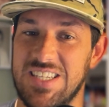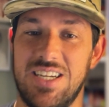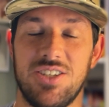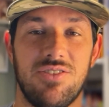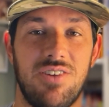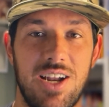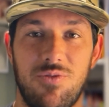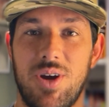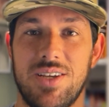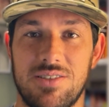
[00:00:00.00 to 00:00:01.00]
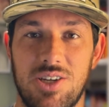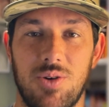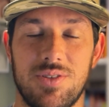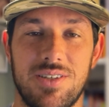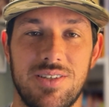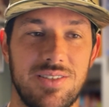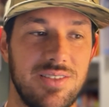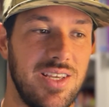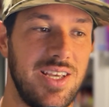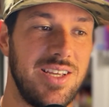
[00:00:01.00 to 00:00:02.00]
There's a lot of ways to go with
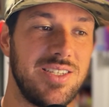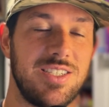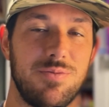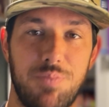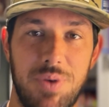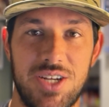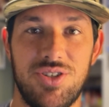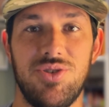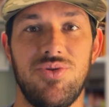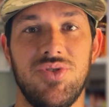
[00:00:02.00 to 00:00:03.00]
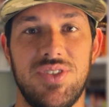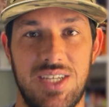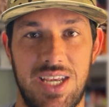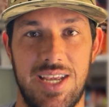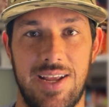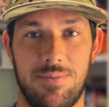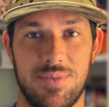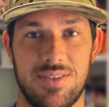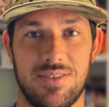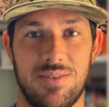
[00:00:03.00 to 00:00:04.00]
this. Special
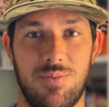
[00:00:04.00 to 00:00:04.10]
teams,